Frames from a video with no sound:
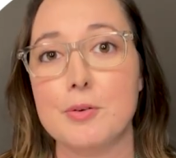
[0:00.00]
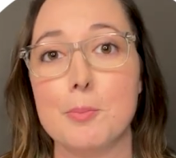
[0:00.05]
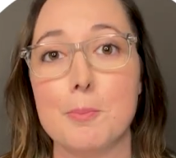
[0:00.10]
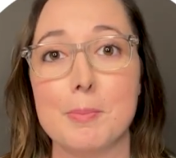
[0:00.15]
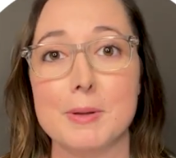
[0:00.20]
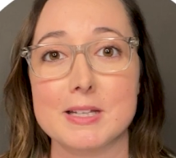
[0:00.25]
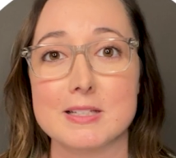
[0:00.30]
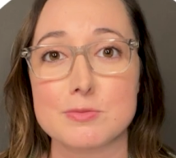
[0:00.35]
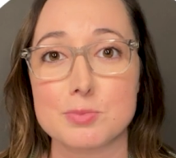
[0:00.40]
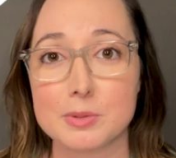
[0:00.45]
but
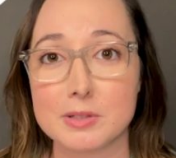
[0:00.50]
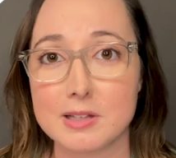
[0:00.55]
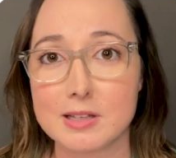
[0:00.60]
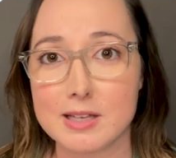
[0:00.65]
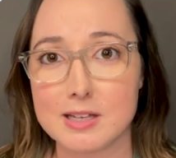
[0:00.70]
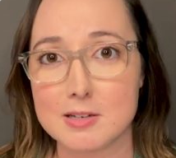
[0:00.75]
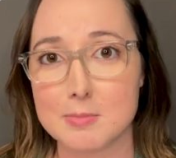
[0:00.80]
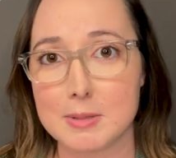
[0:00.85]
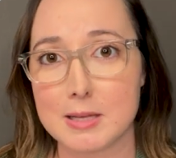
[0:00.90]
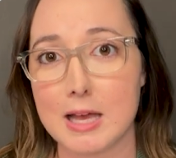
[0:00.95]
it's really
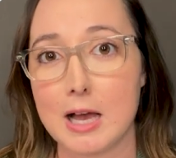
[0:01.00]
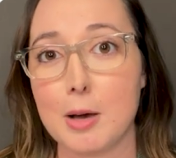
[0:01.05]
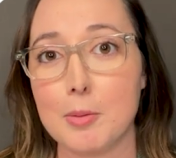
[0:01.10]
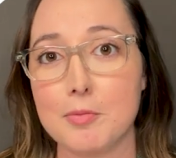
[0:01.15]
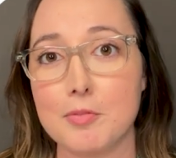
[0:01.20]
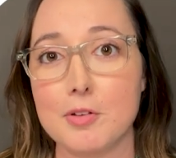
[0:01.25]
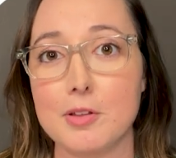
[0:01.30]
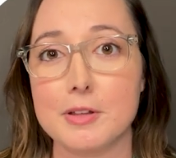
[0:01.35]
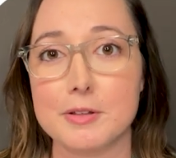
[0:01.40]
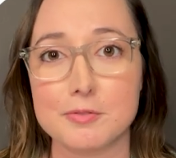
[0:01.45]
going to be
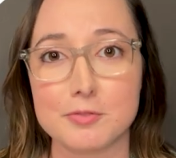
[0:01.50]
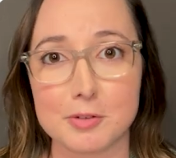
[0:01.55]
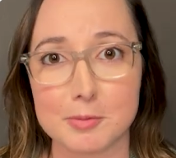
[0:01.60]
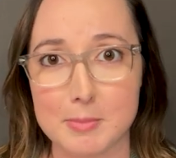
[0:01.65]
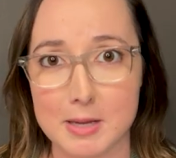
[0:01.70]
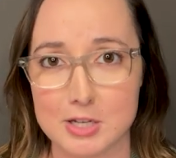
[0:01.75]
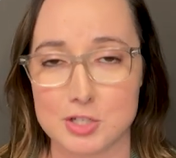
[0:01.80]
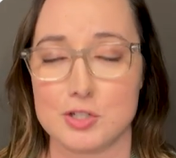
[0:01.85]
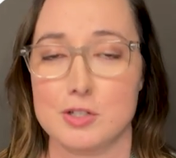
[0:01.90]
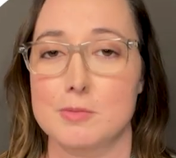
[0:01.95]
helpful
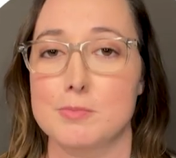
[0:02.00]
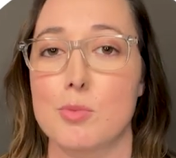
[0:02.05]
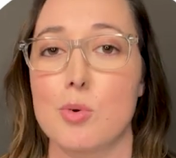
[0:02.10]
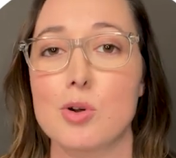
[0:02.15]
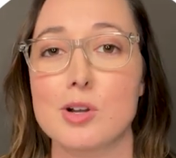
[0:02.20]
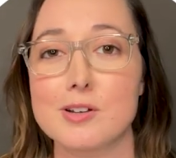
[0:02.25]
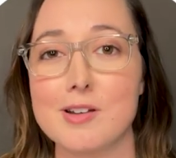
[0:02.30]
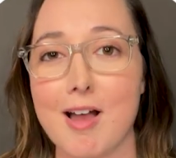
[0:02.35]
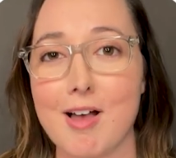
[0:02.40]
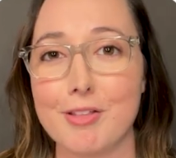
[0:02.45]
information, more
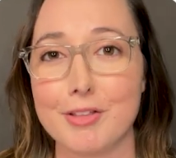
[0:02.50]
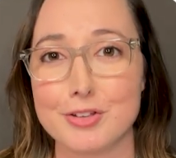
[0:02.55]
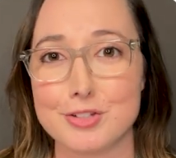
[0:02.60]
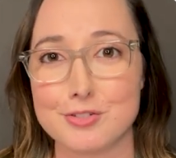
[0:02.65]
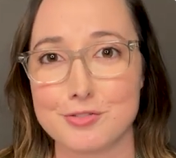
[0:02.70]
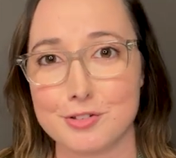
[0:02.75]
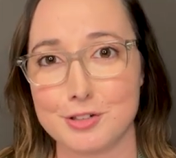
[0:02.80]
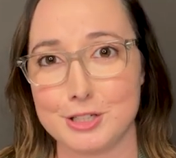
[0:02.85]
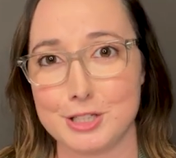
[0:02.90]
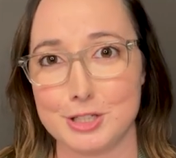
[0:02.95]
knowledge
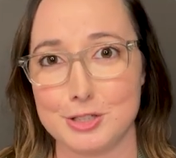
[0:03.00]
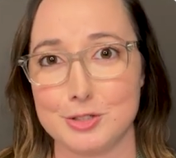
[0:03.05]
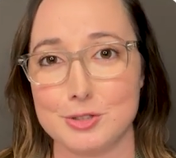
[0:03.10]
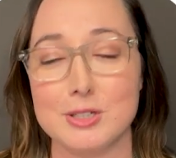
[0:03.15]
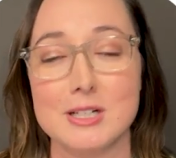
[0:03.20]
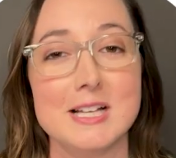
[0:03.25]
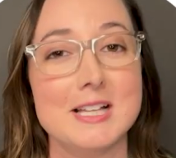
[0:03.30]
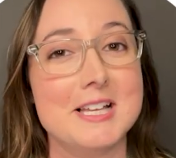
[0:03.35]
for you